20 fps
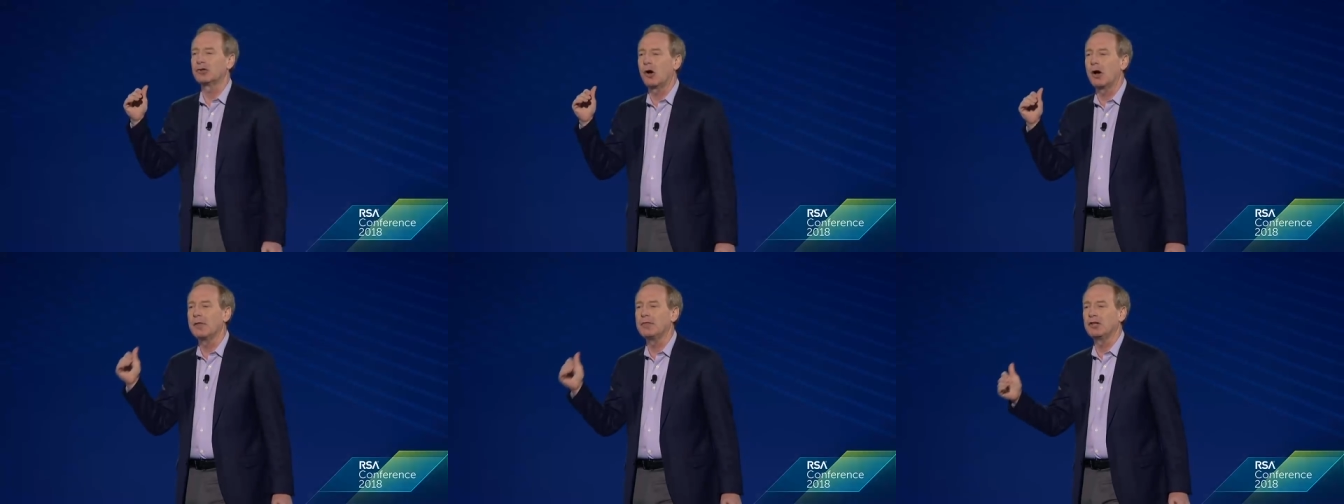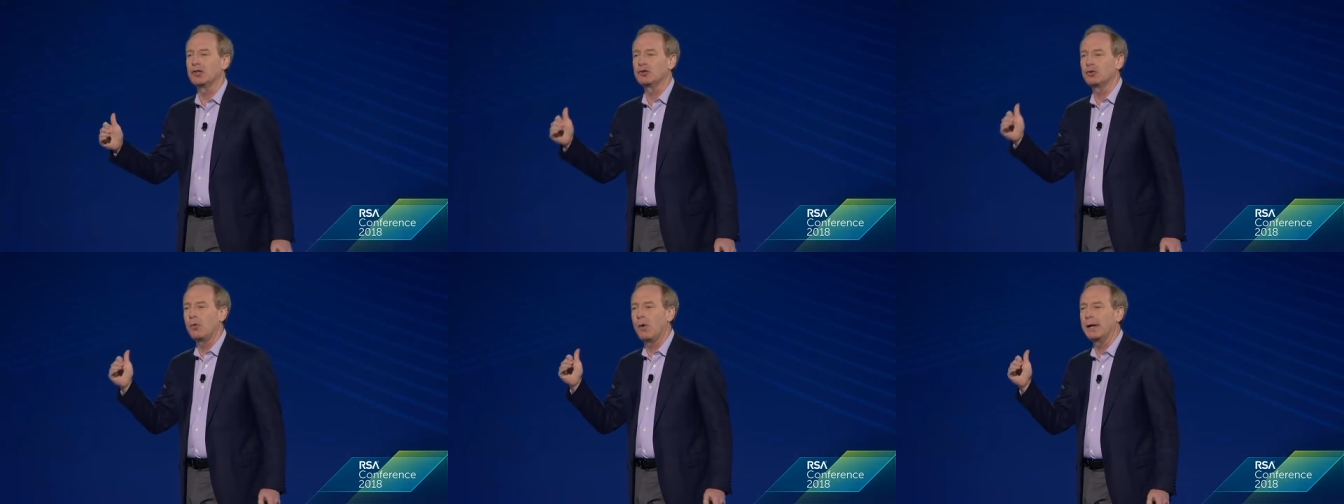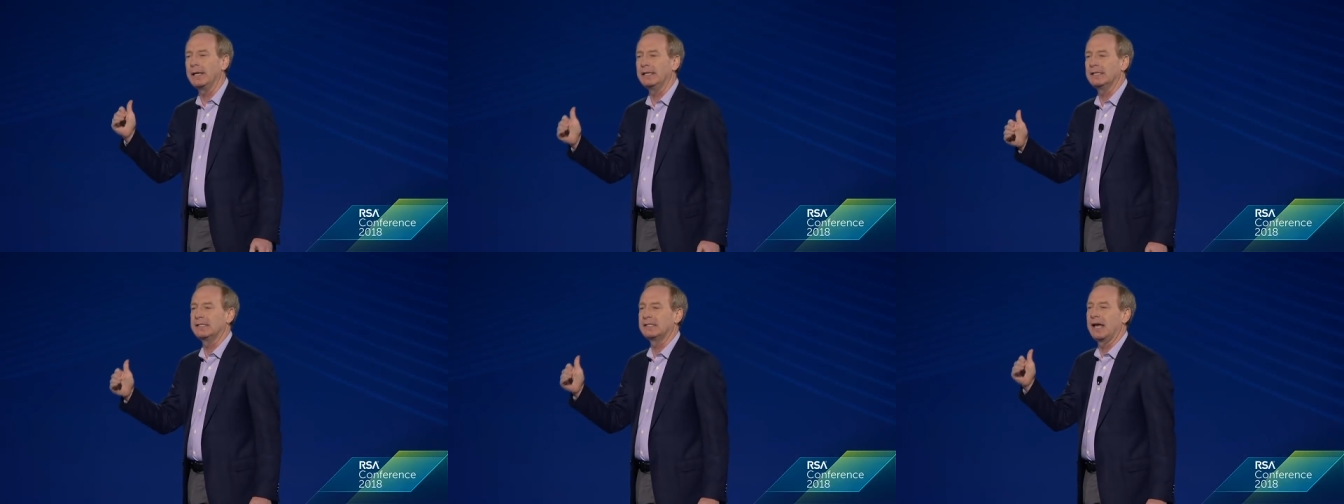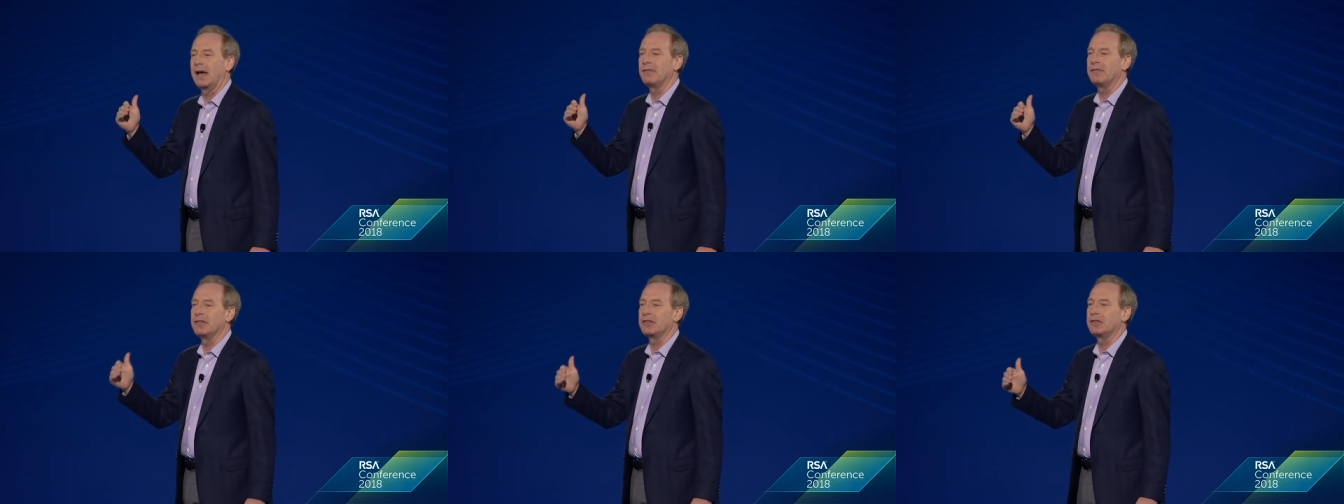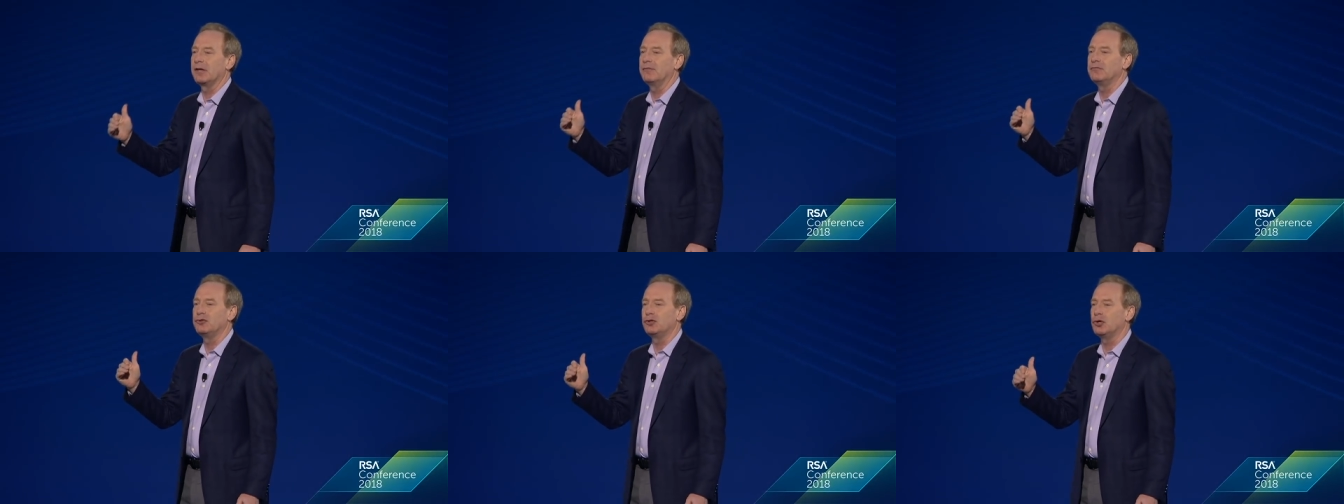on the 27th
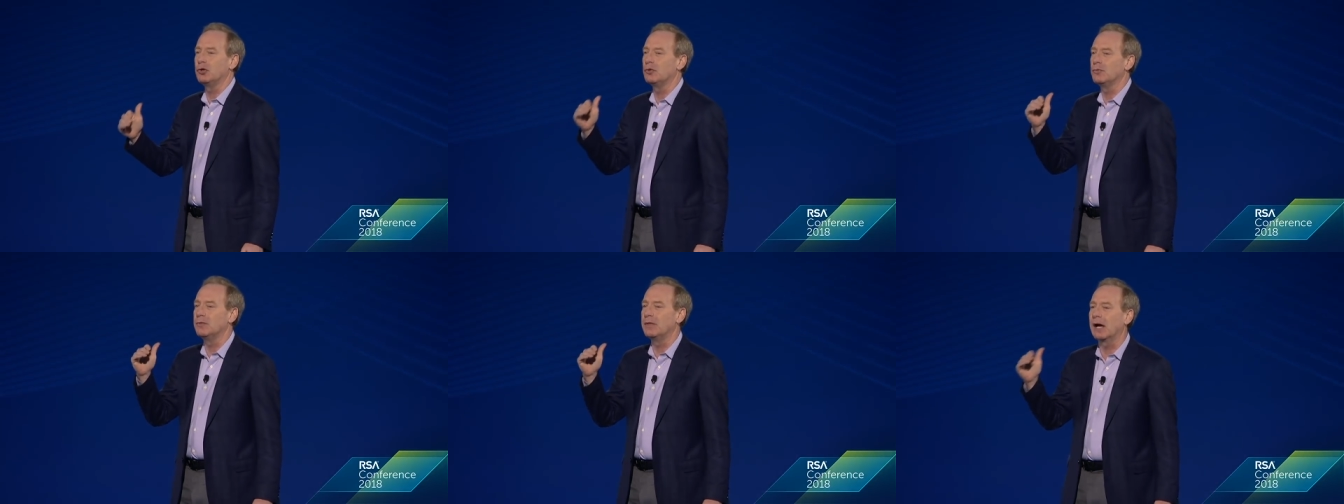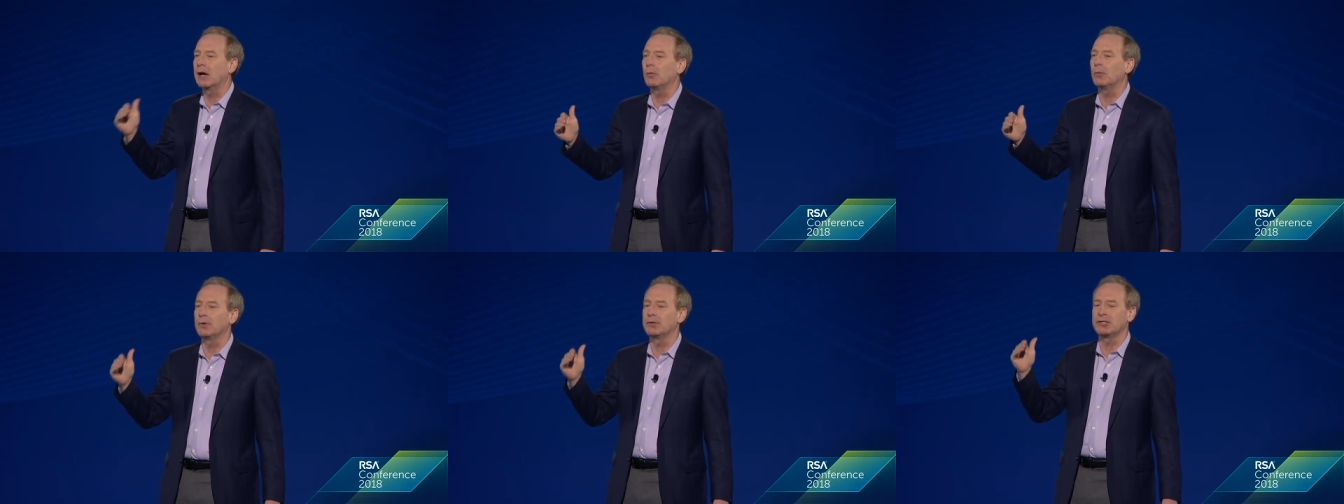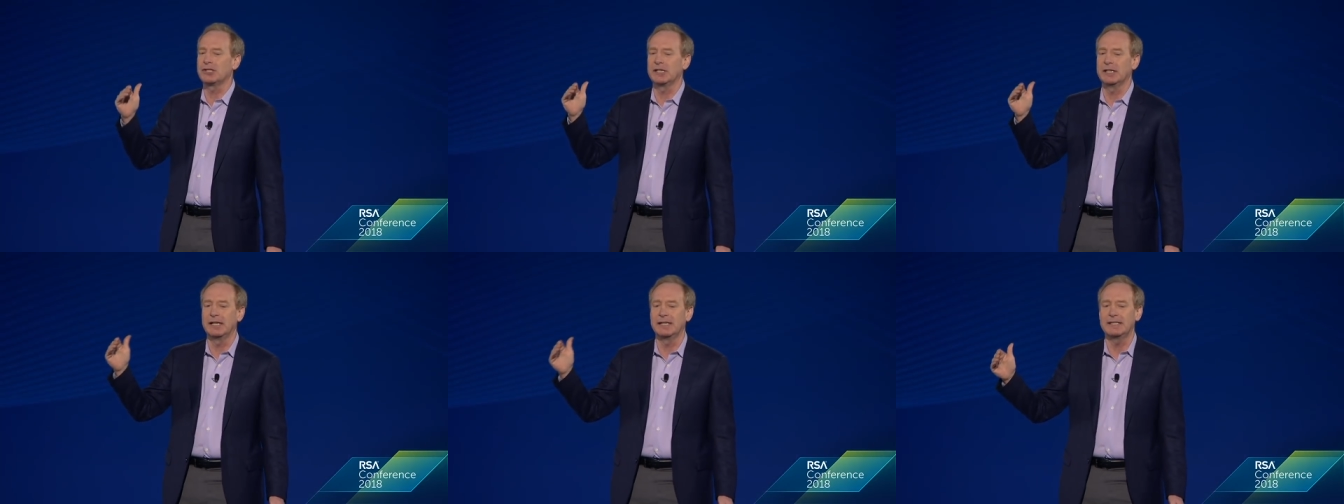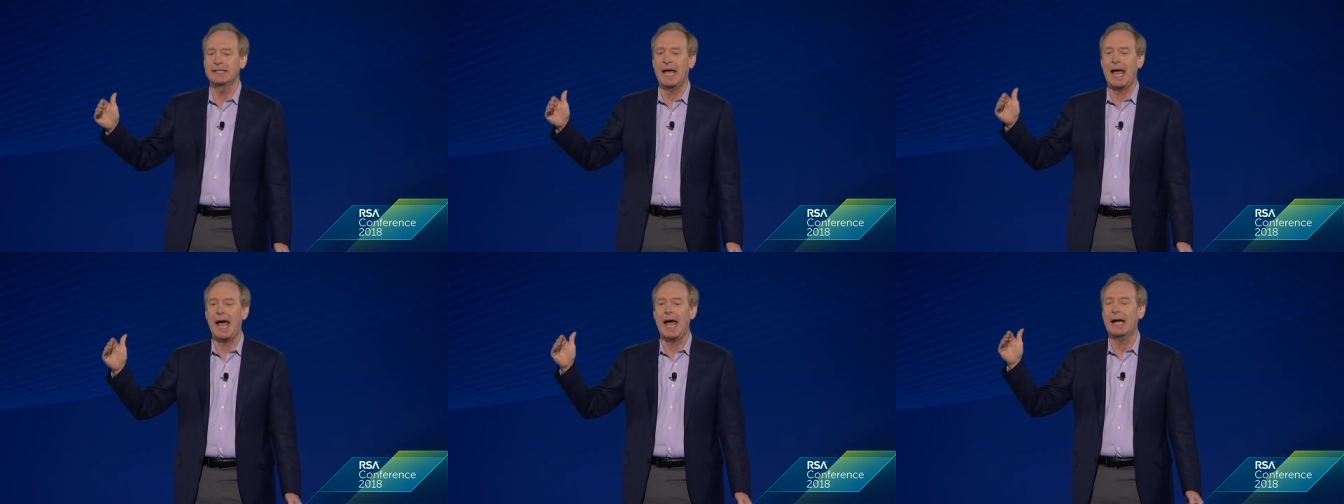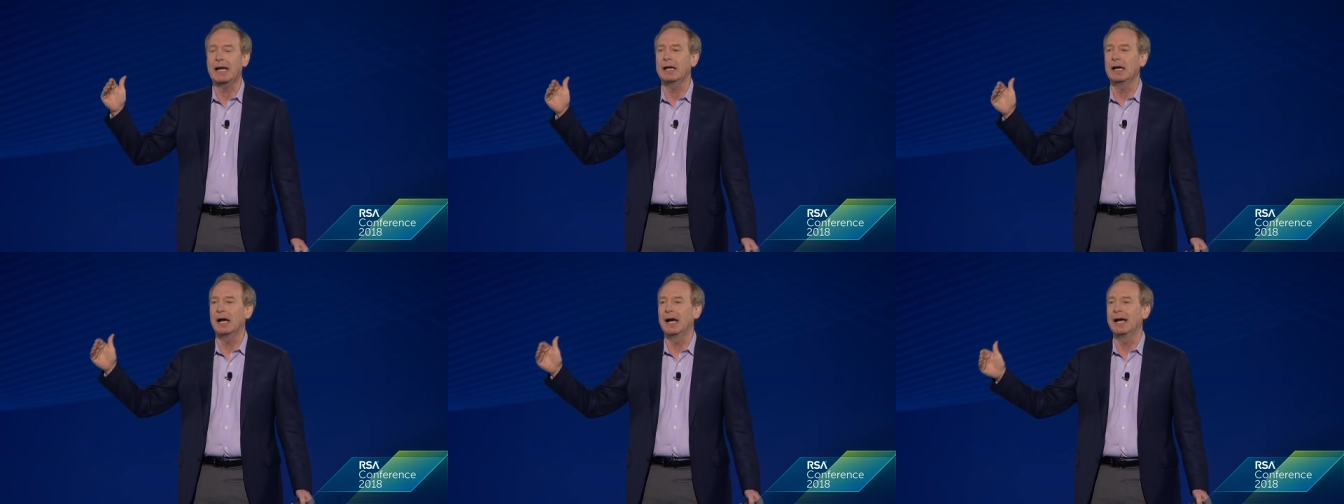of June, there was an
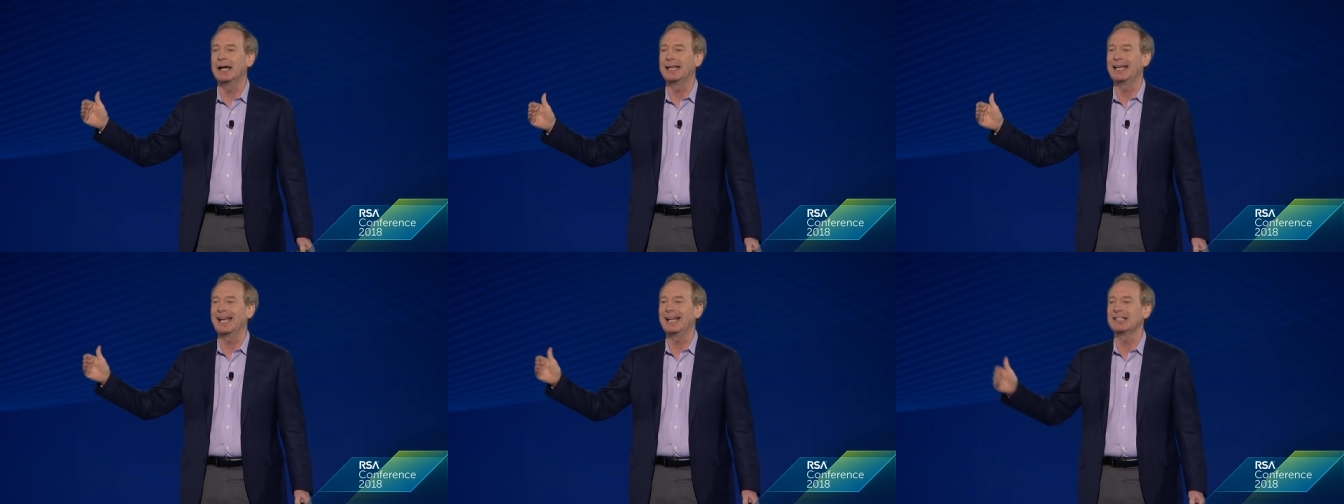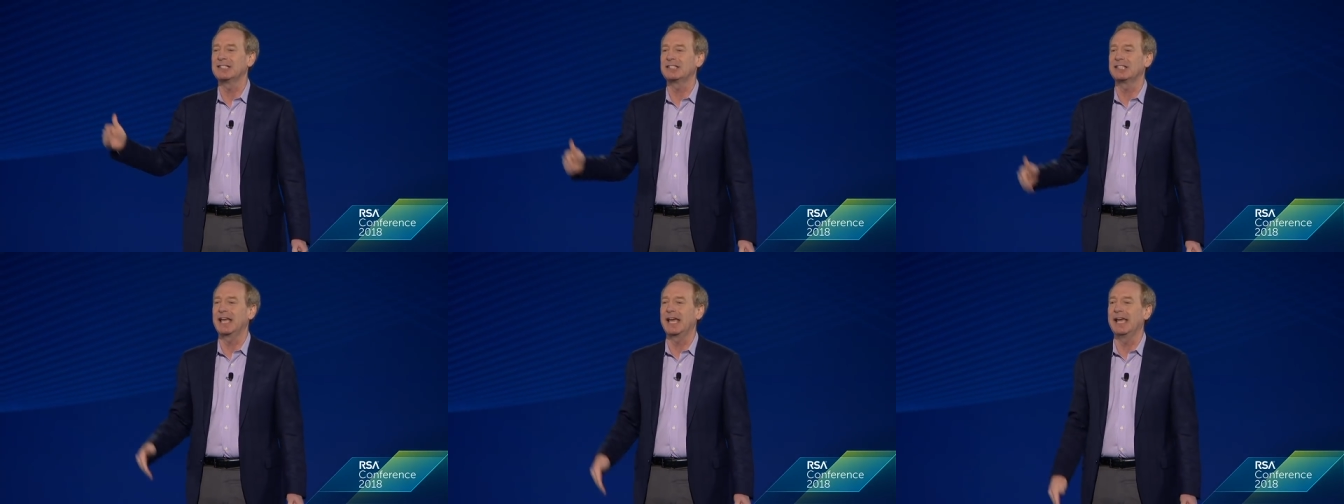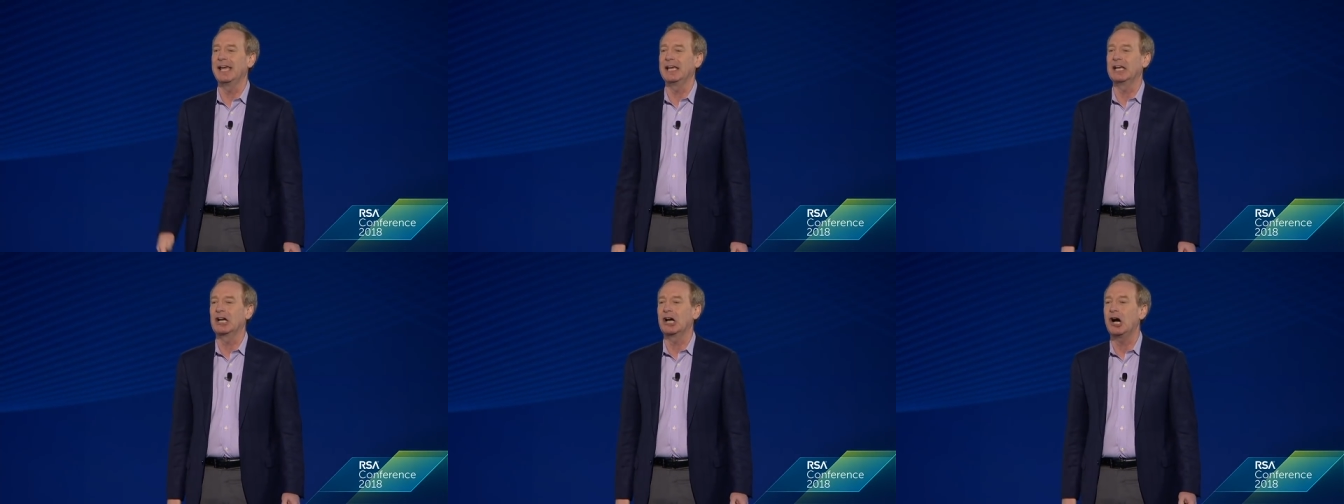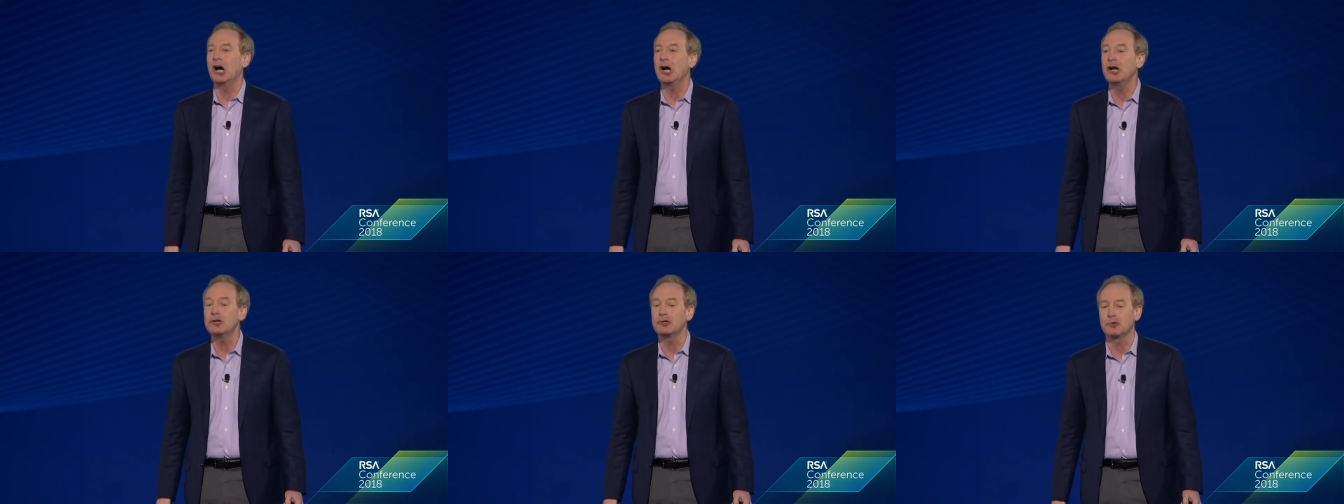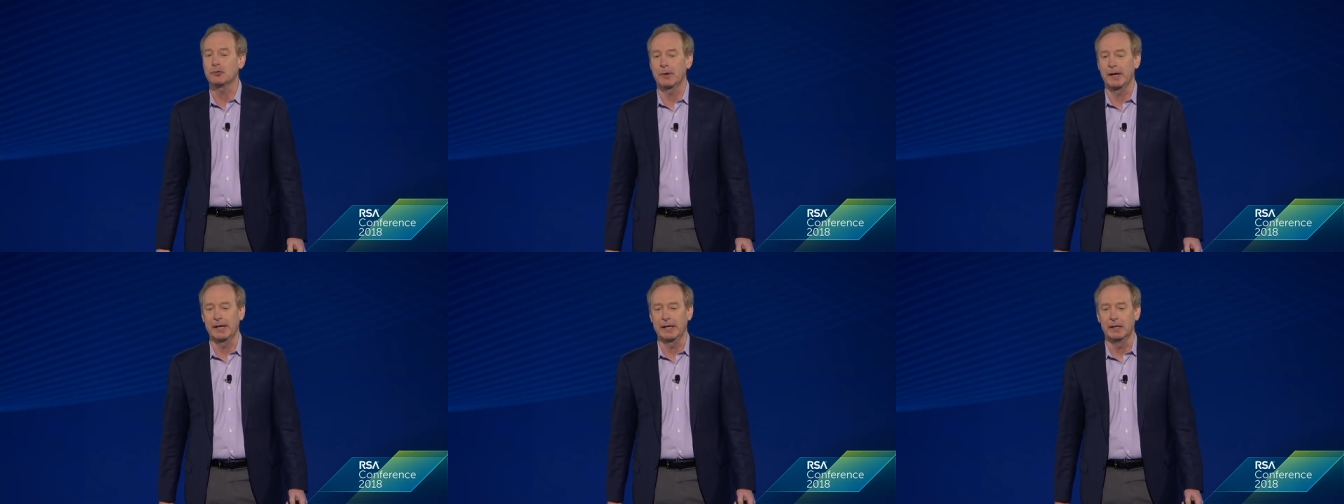attack against a
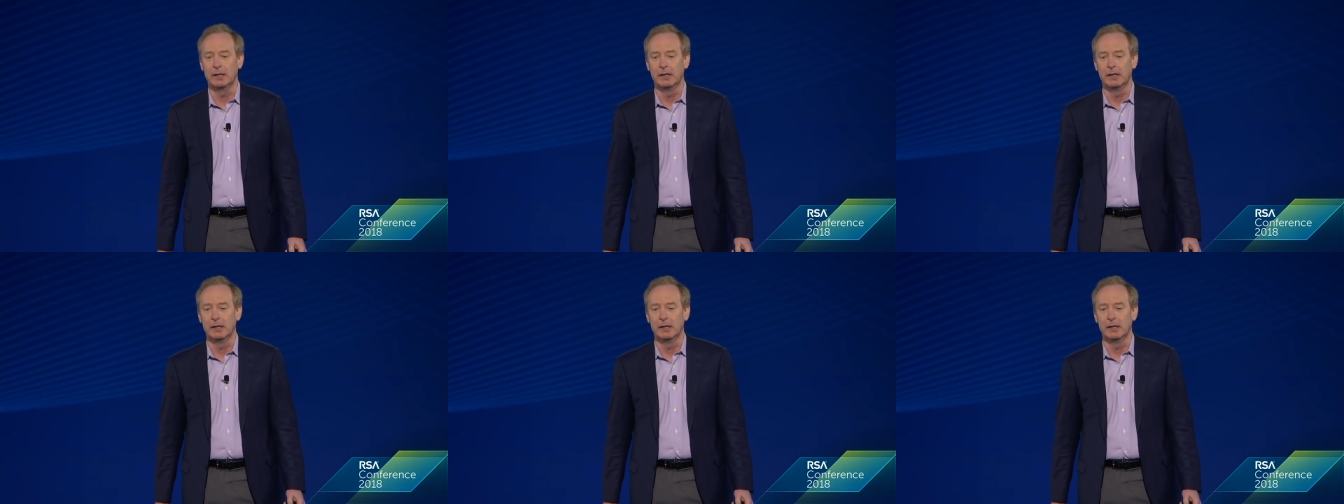country,